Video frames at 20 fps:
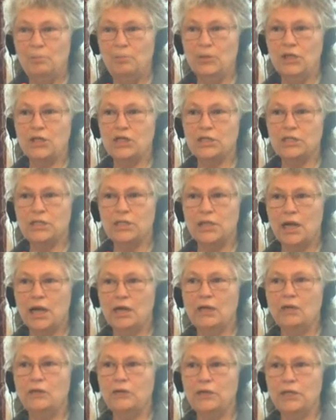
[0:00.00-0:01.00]
because
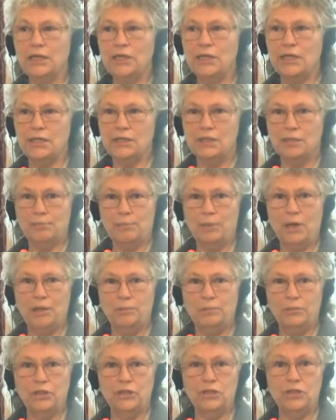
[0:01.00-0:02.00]
not only is it
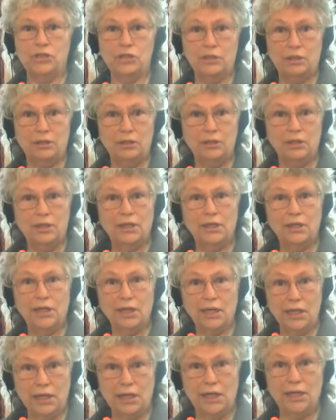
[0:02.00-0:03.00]
published
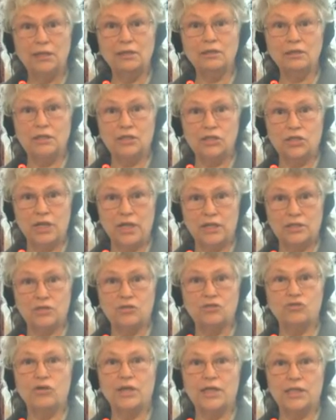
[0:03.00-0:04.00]
in English as
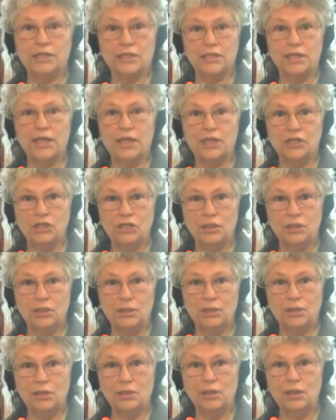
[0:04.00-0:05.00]
a
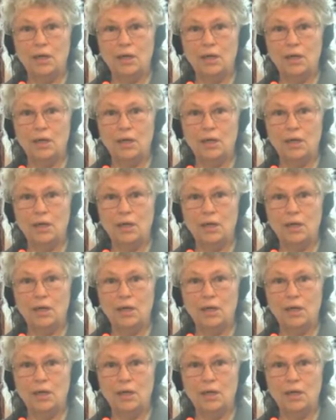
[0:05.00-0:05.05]
translation,